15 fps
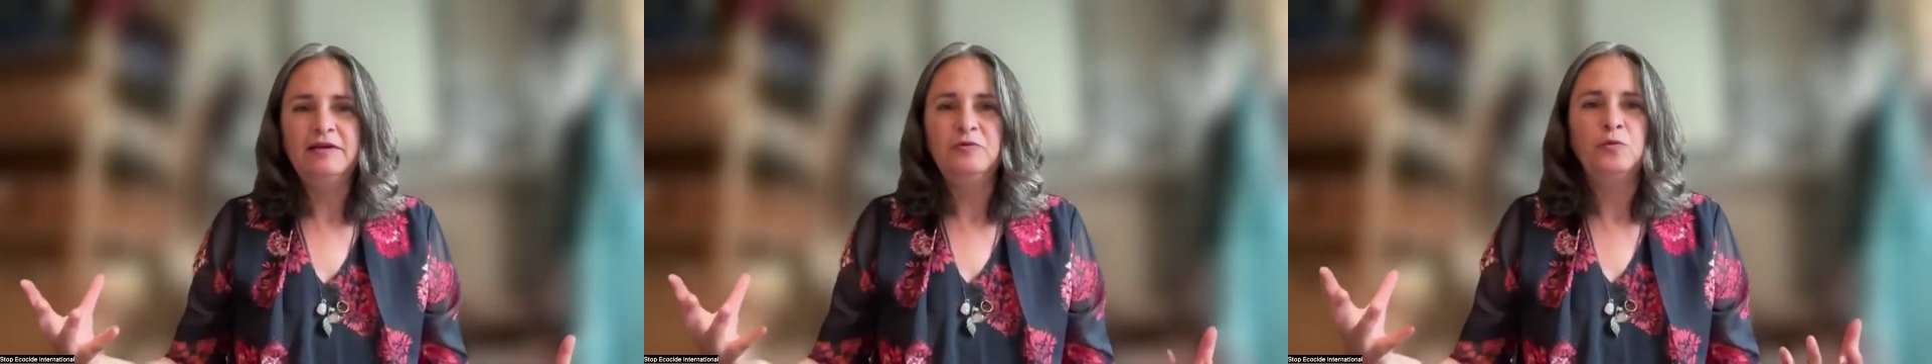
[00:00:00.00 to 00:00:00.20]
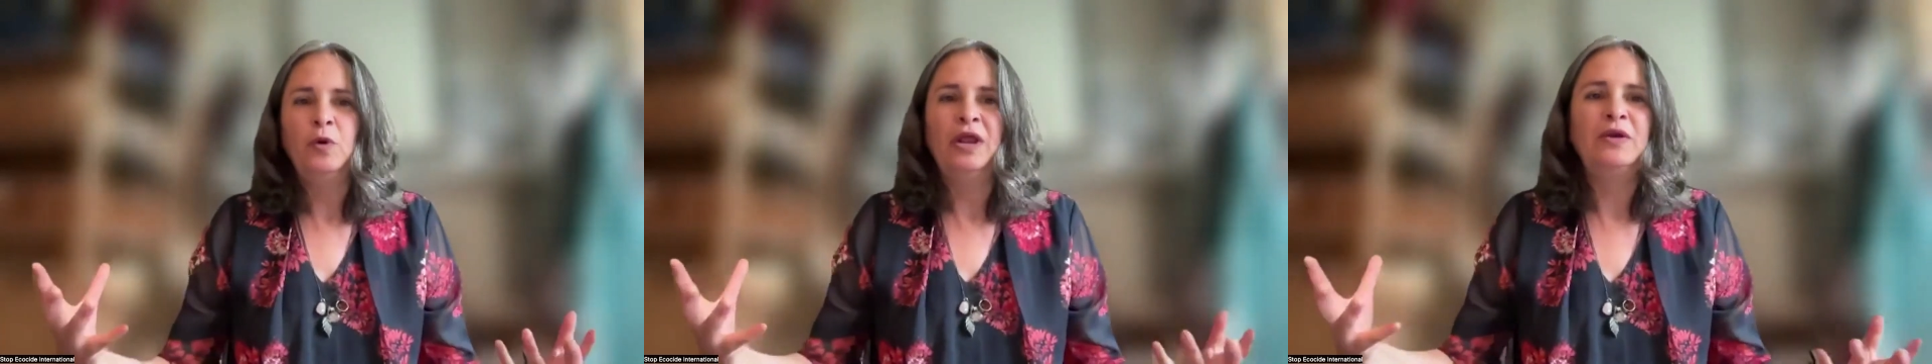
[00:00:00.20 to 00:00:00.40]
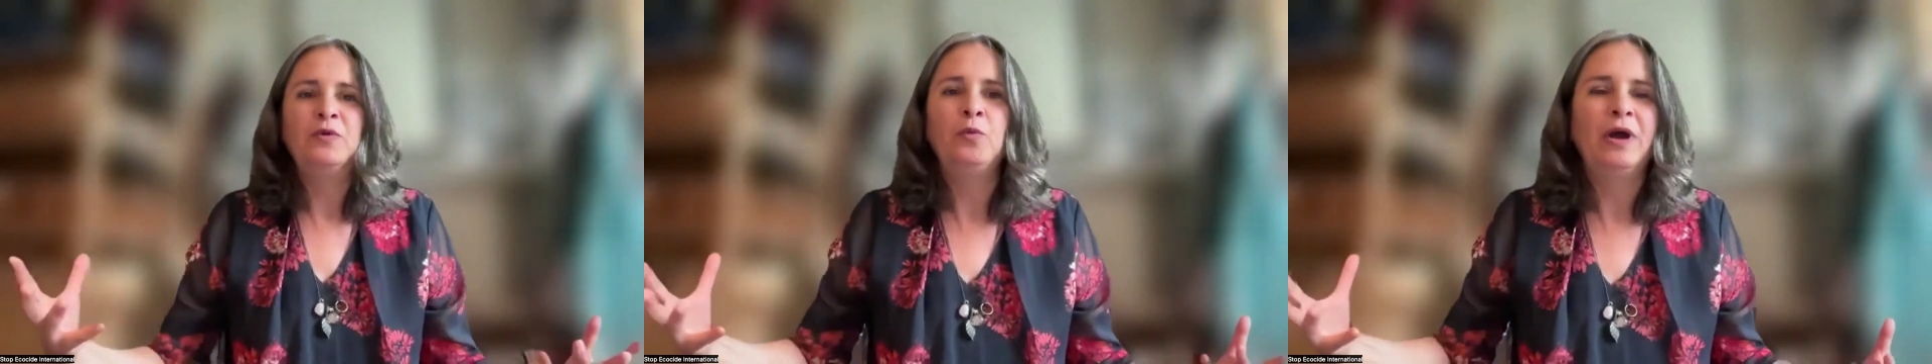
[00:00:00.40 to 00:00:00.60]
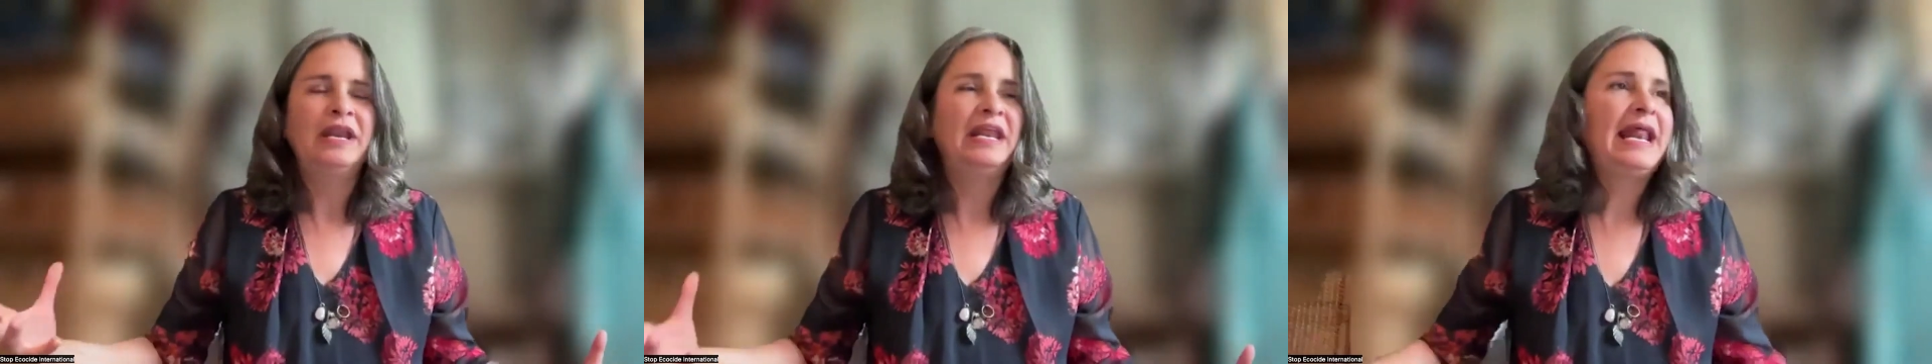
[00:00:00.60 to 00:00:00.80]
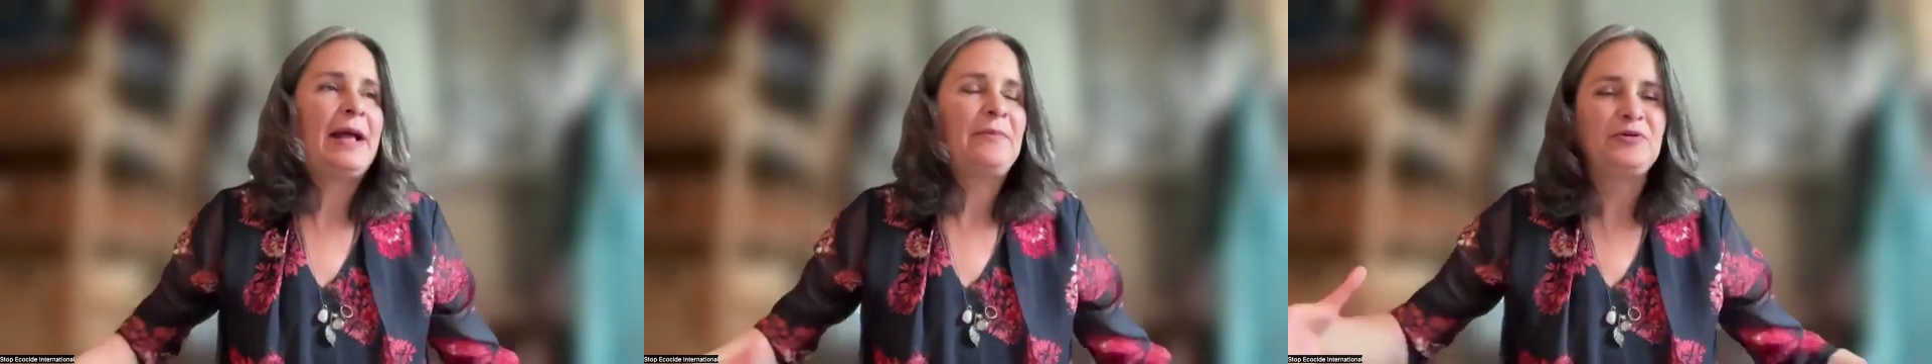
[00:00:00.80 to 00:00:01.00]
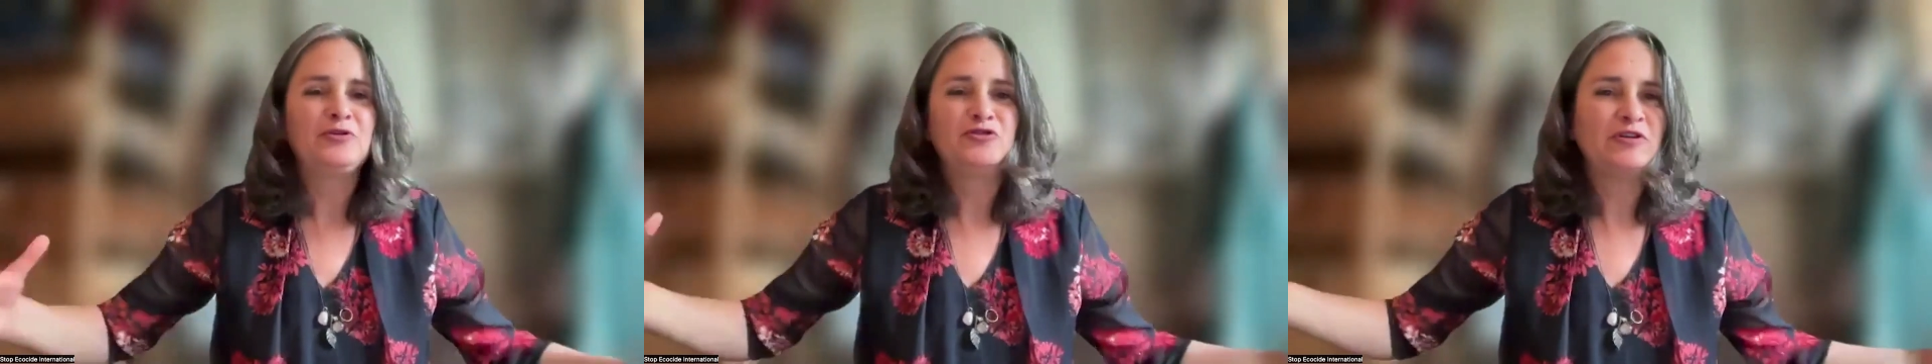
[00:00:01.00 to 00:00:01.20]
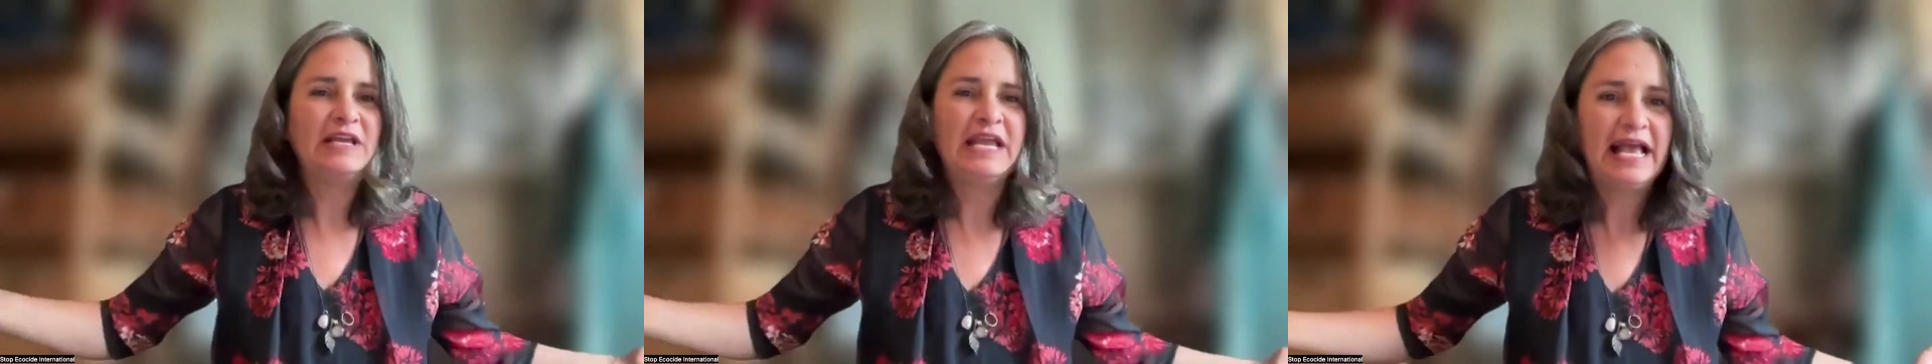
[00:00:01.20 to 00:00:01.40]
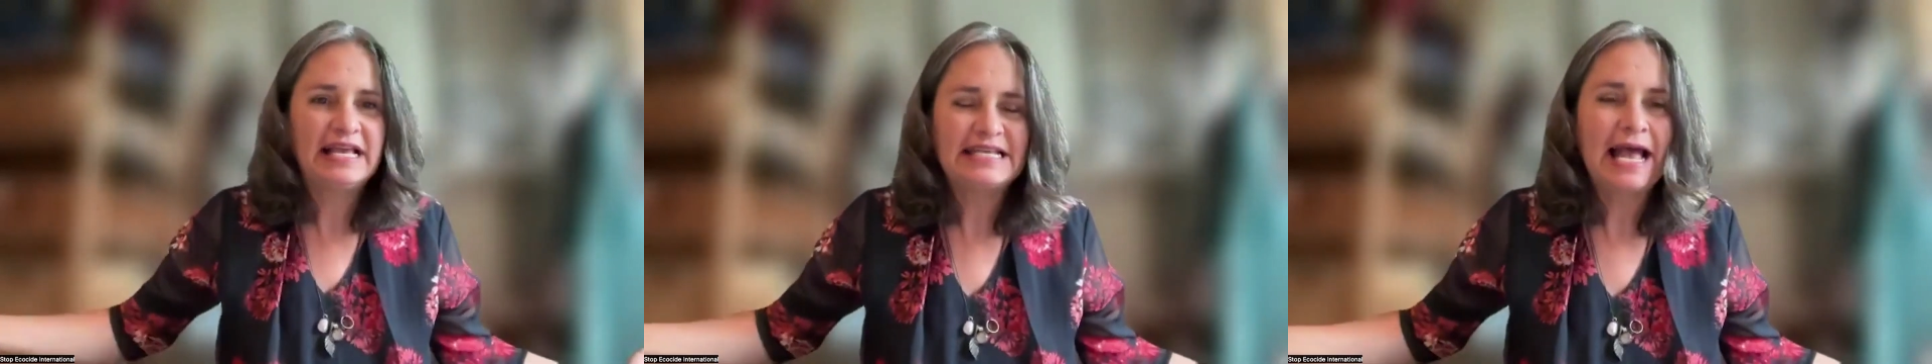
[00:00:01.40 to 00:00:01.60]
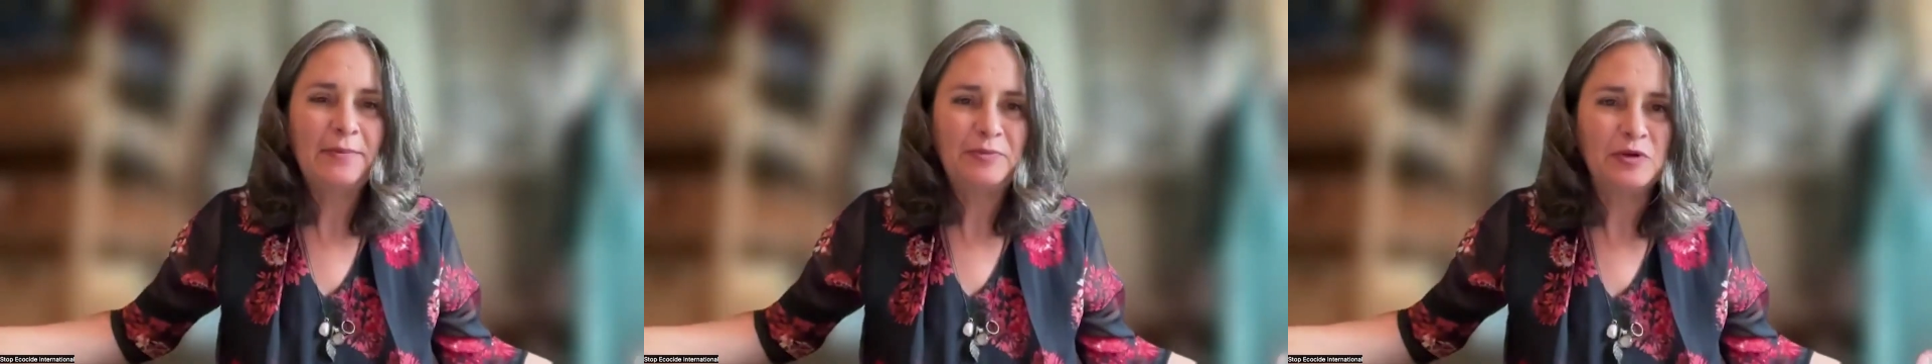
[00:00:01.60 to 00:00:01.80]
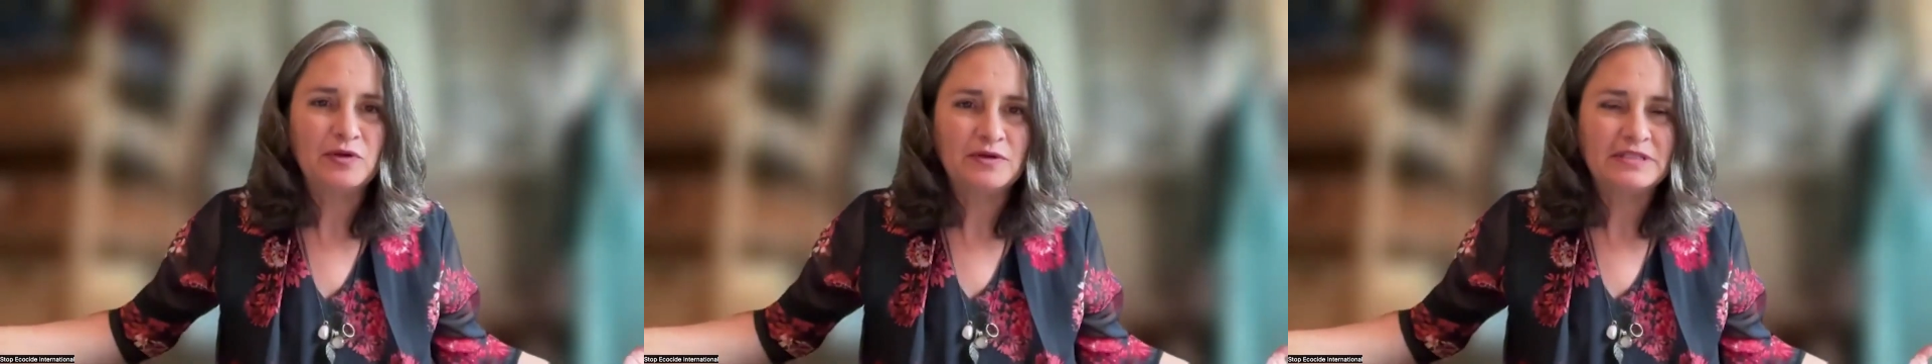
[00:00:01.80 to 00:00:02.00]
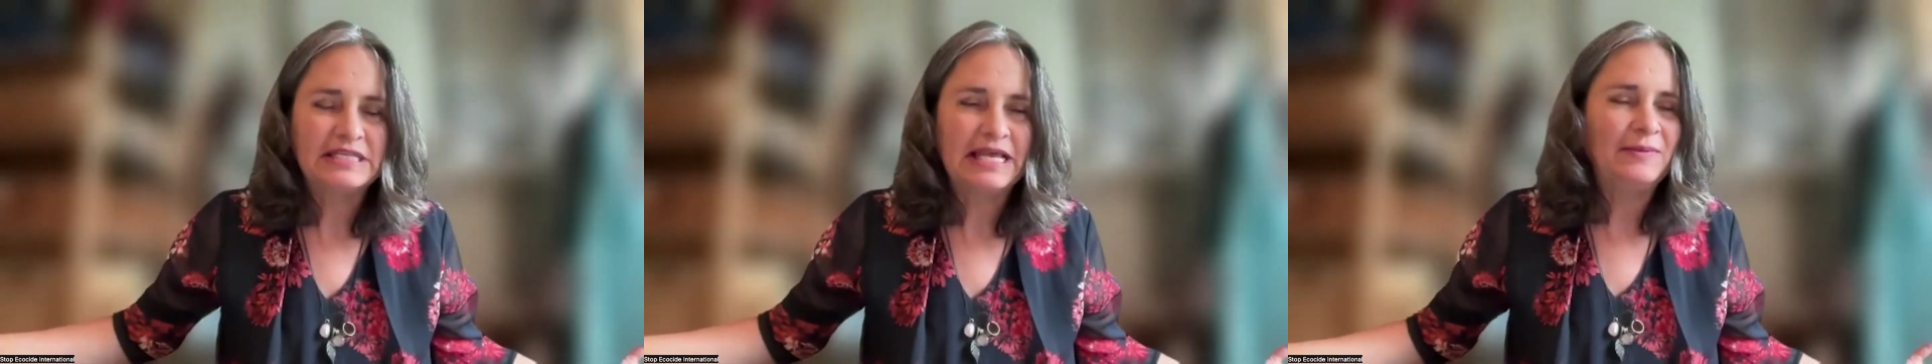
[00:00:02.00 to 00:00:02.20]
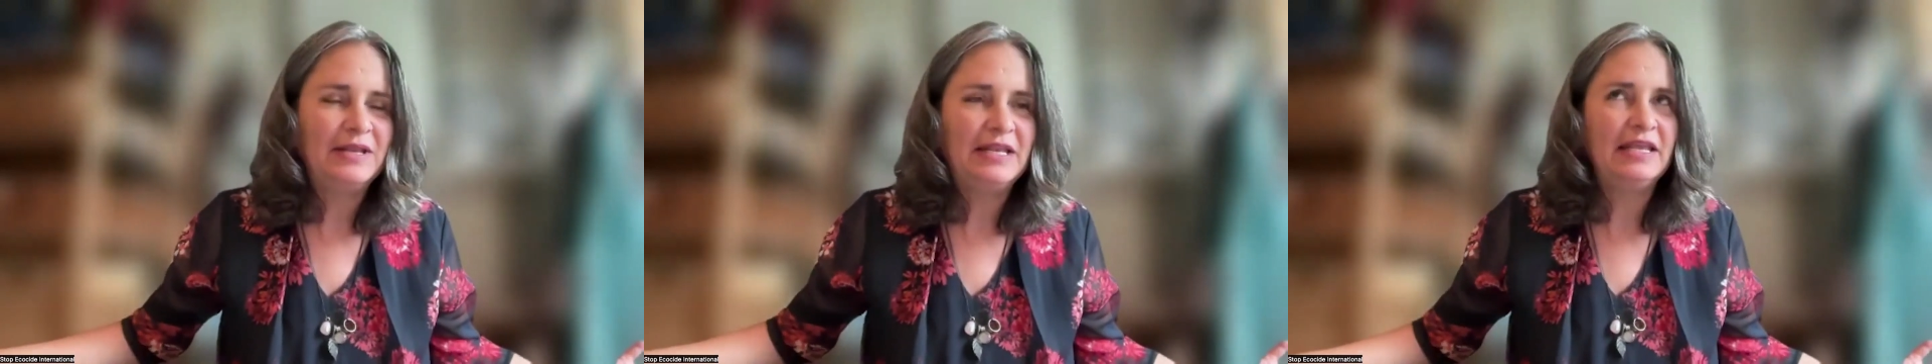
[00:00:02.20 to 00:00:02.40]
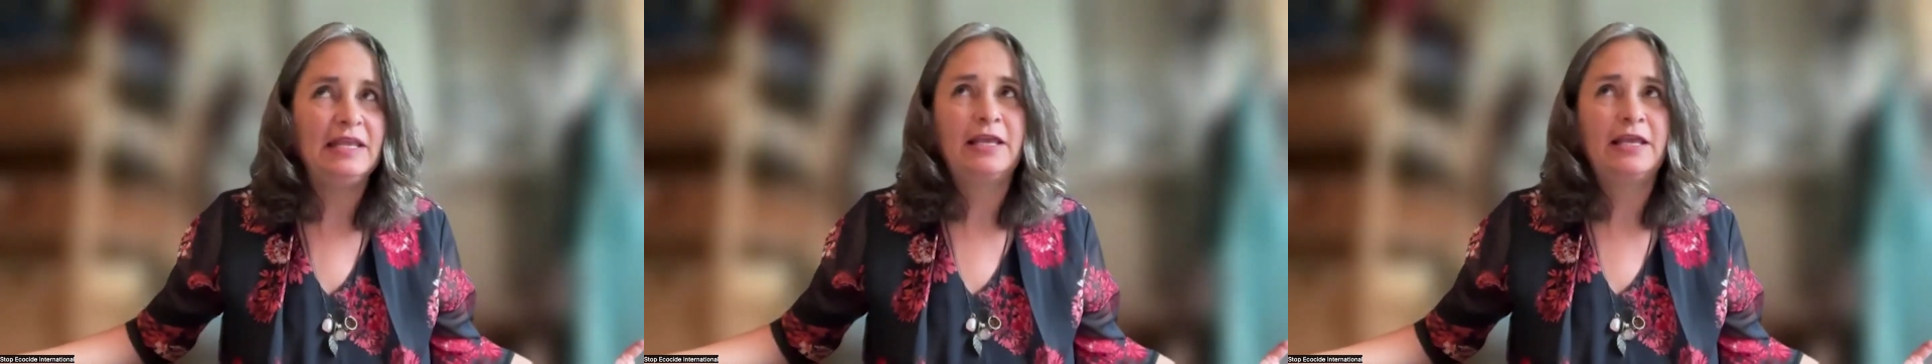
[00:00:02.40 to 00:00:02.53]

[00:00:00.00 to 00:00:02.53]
when an apple tree has apples, I mean,